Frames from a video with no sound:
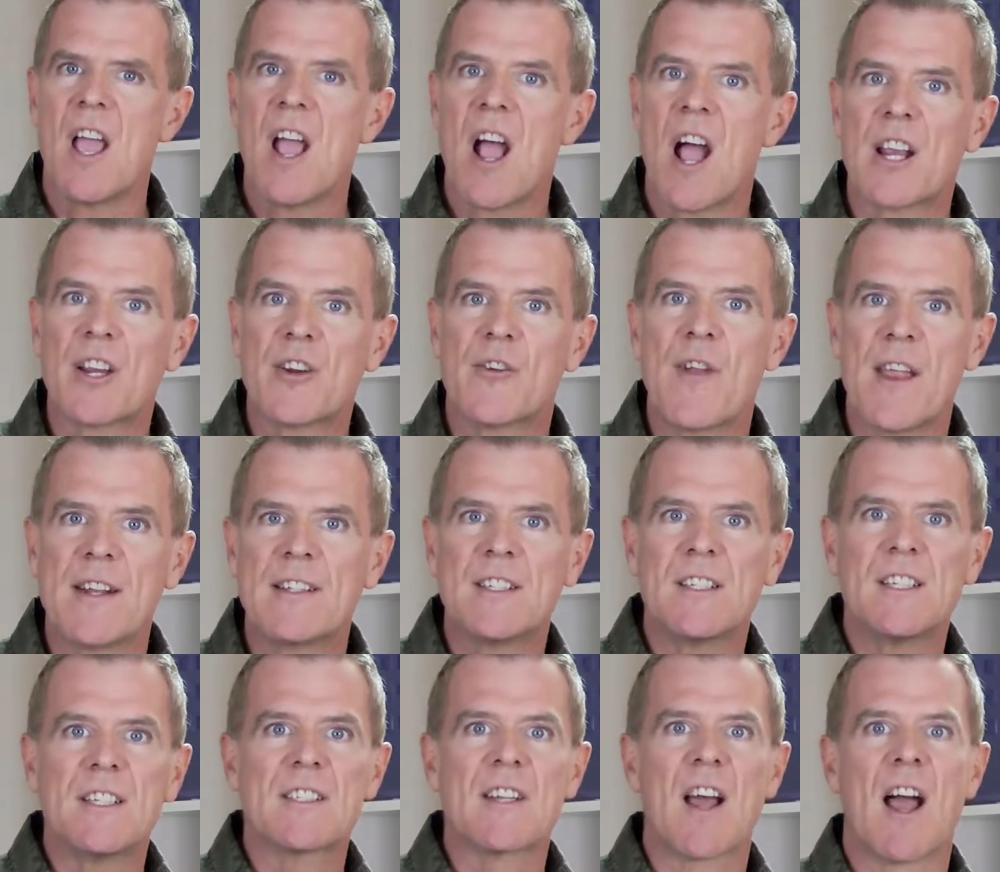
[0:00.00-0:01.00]
I created
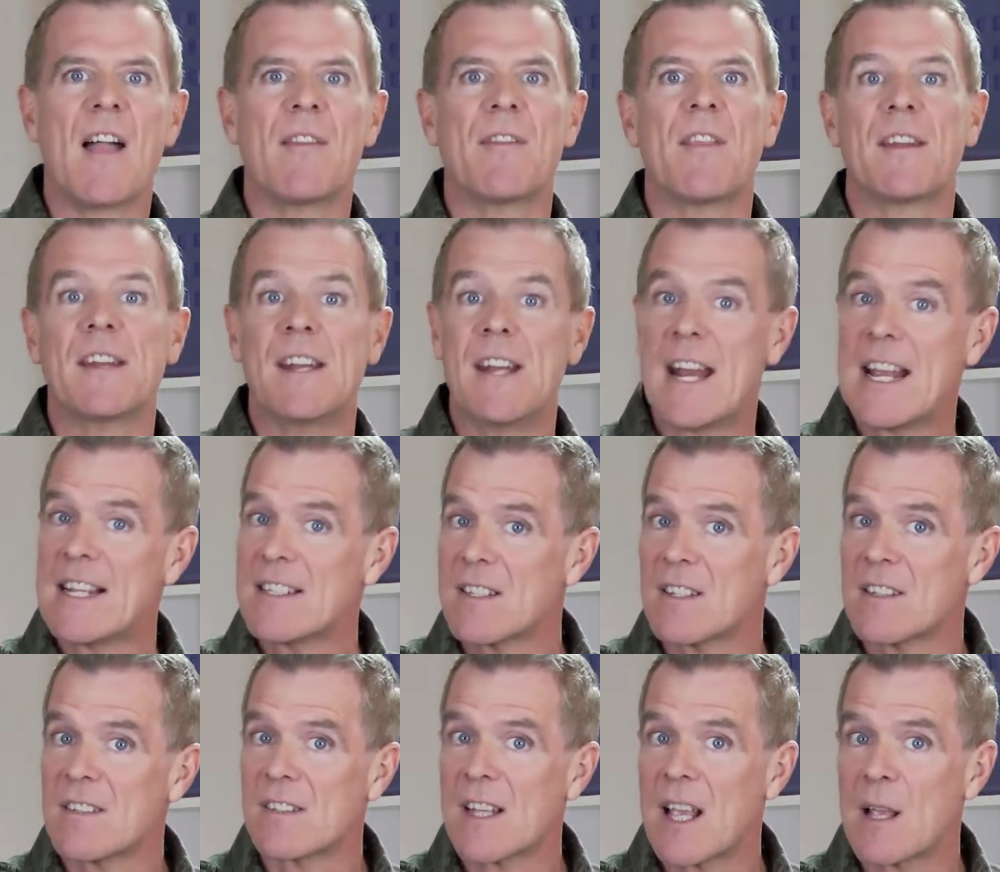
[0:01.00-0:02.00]
a diet that in
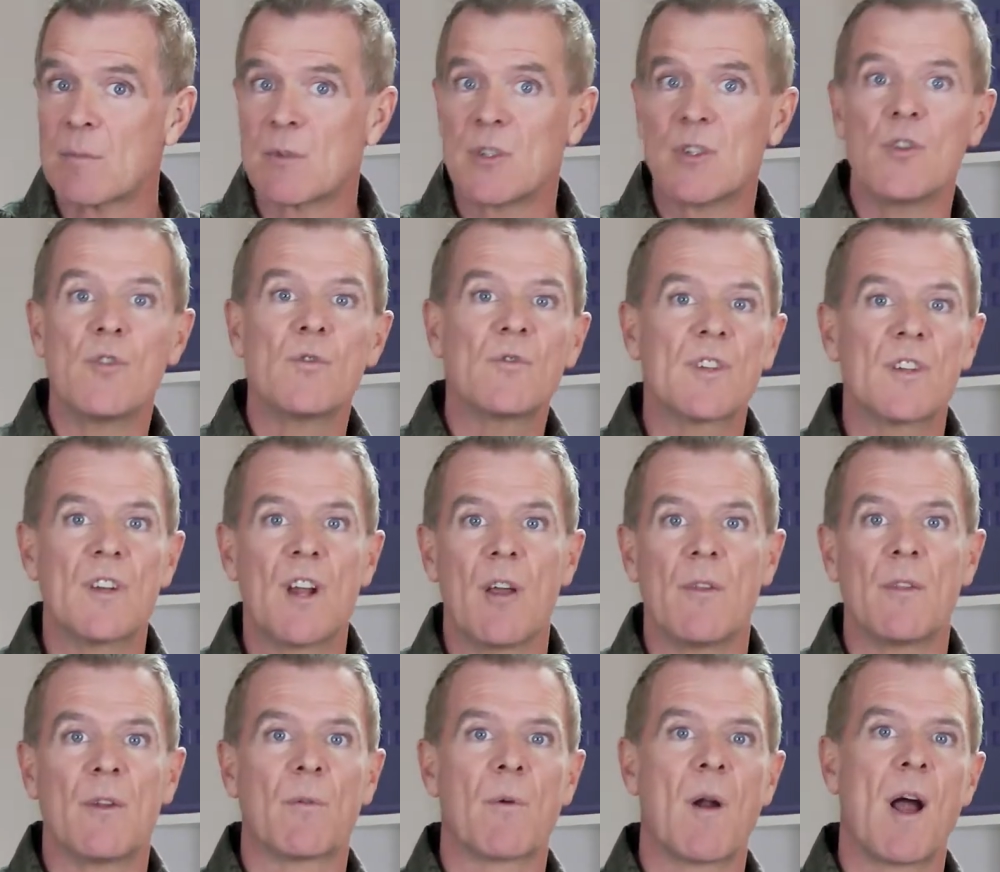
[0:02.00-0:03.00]
essence helps you to know
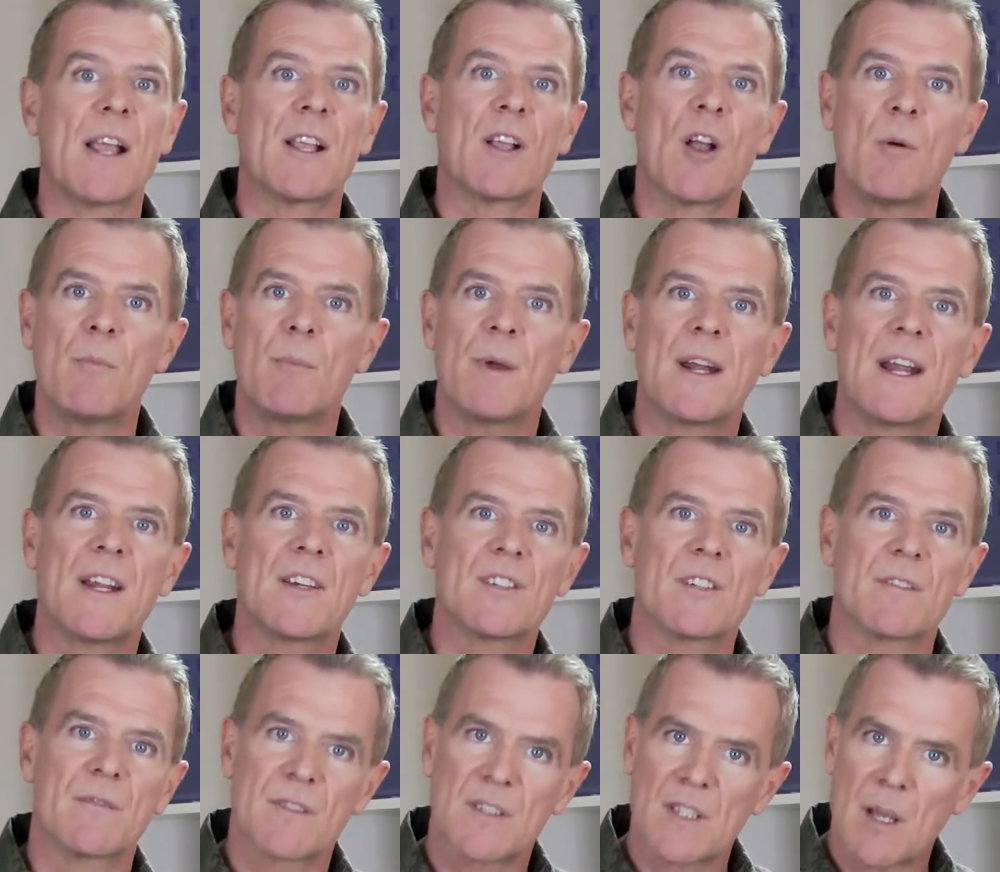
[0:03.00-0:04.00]
the right
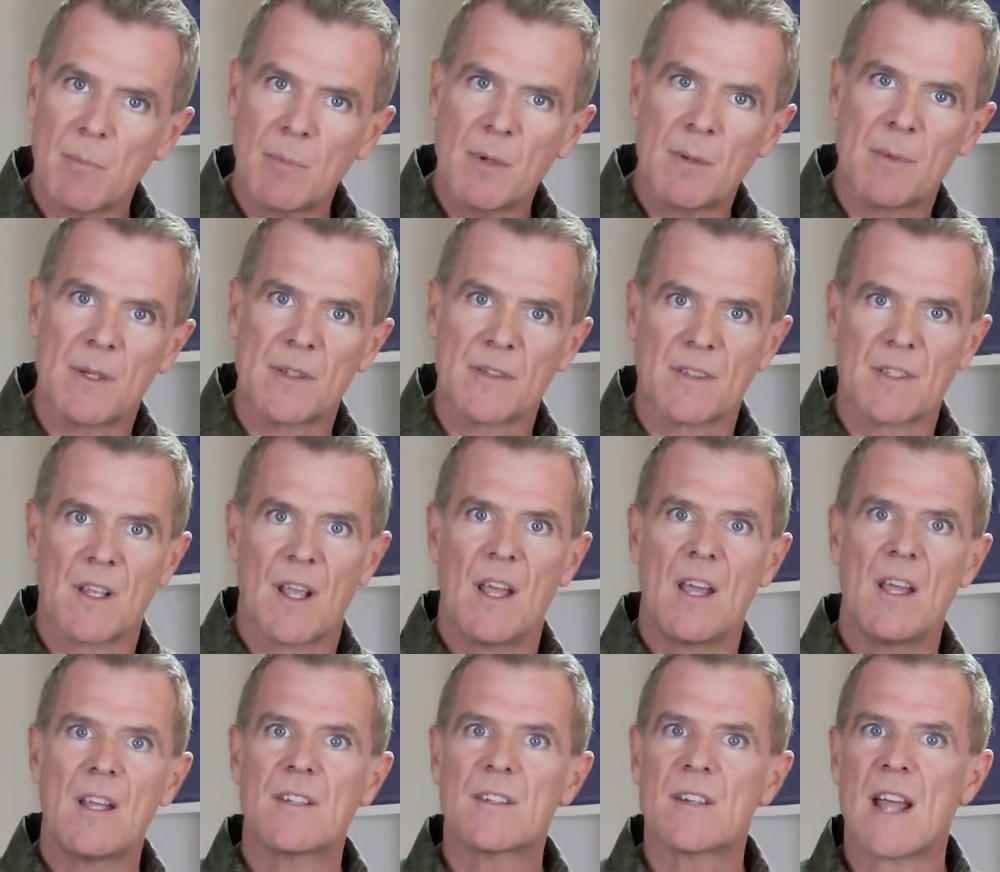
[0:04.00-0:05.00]
combination of supplements
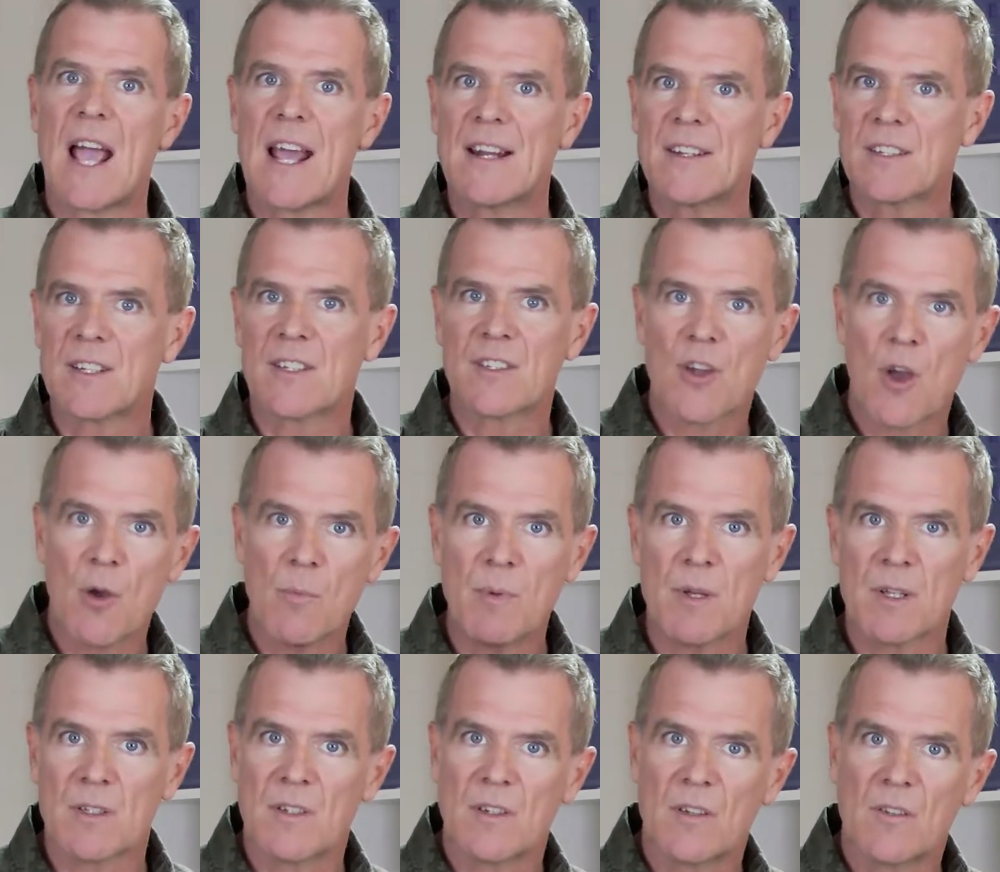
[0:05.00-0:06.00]
to add as a
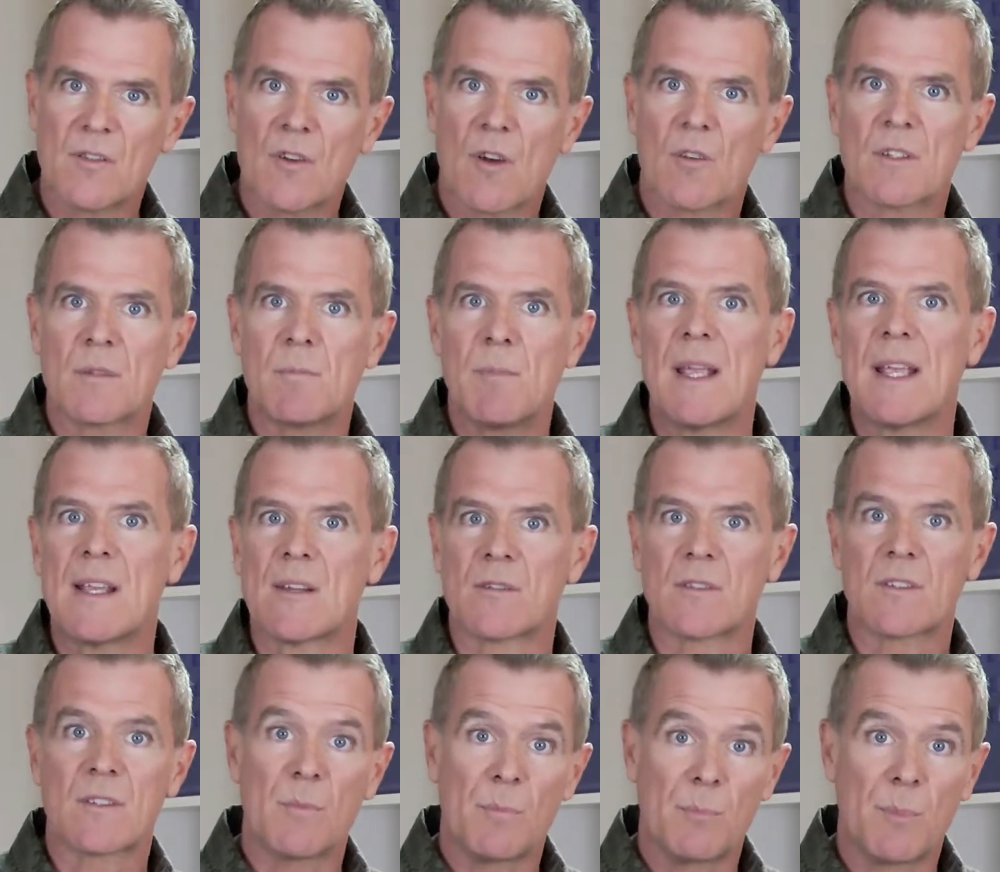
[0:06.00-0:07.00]
topper to your dog's meals
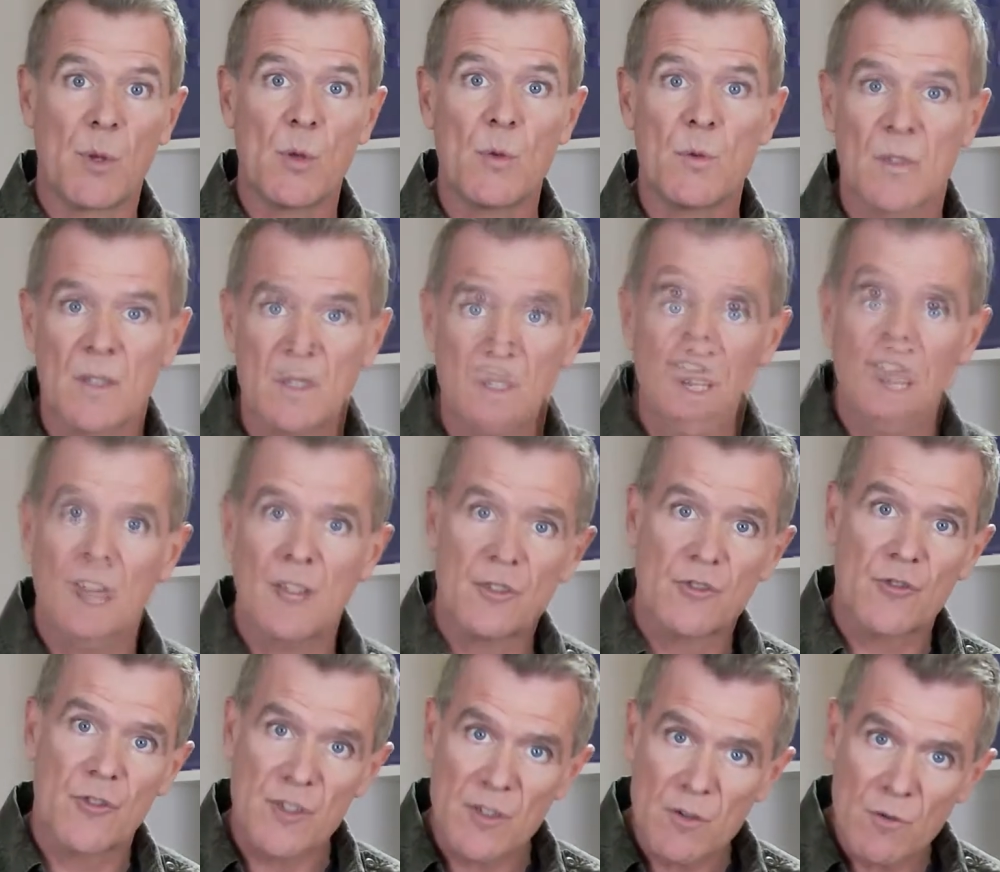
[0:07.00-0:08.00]
to boost the
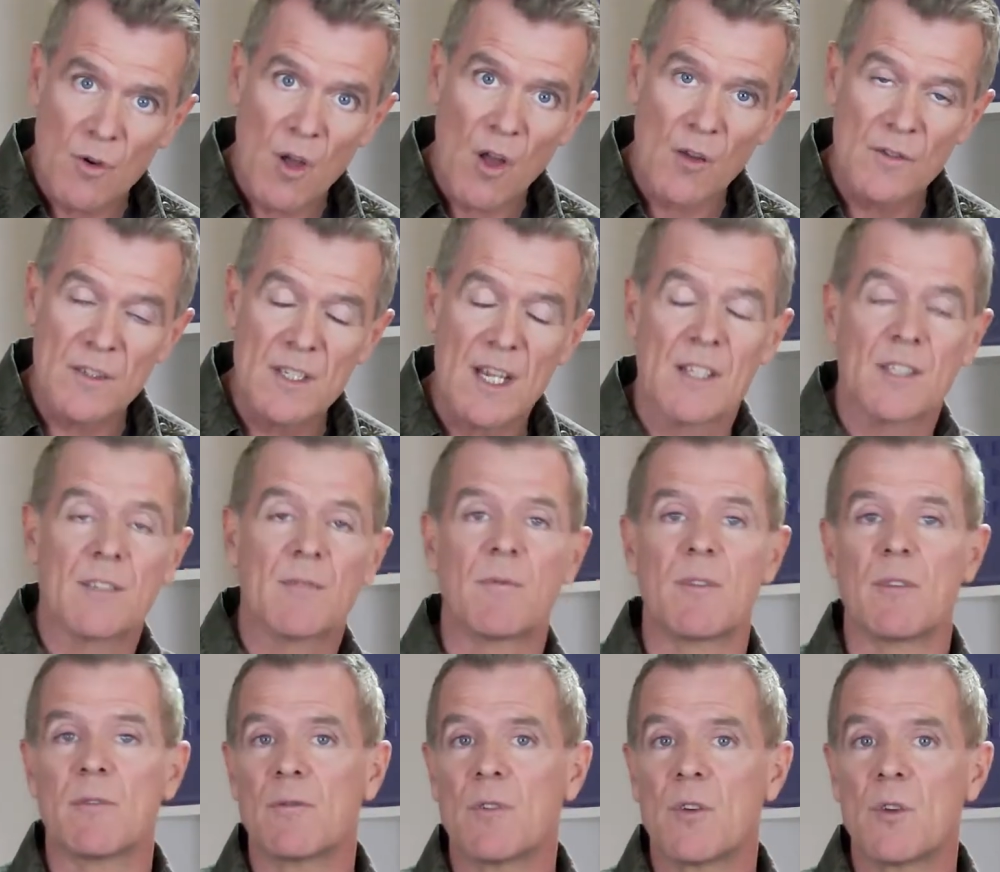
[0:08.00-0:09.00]
nutritional content of
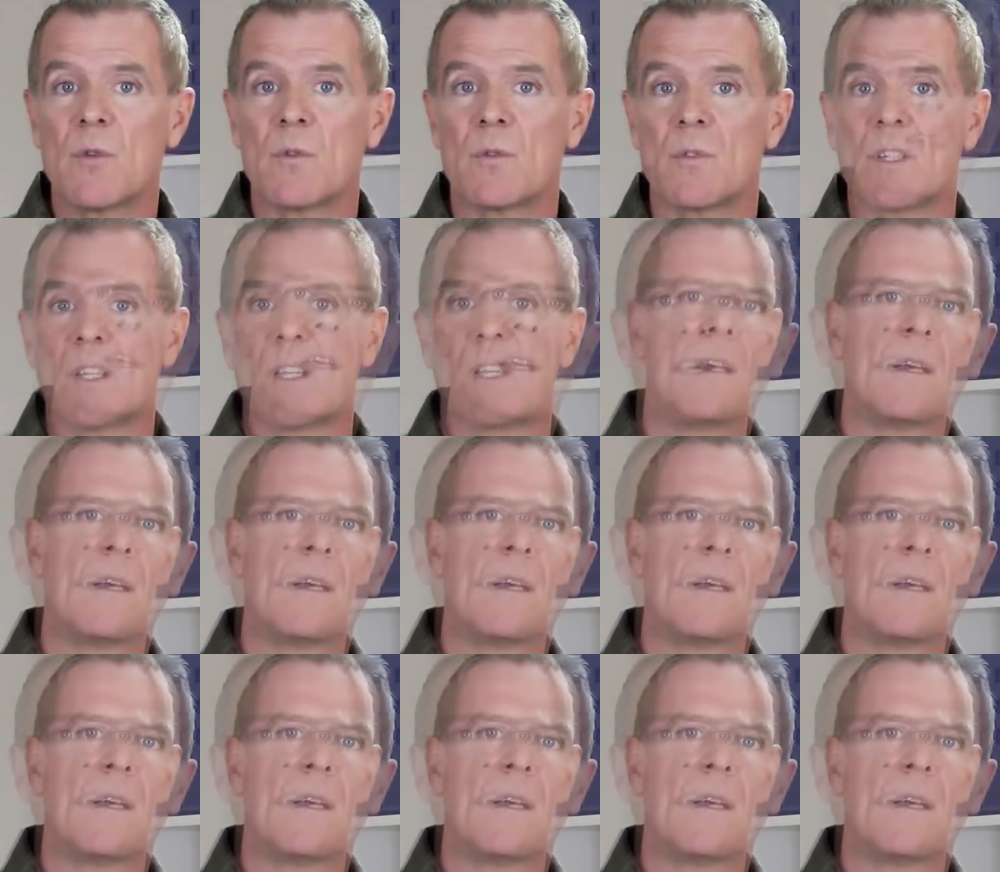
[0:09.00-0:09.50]
the food.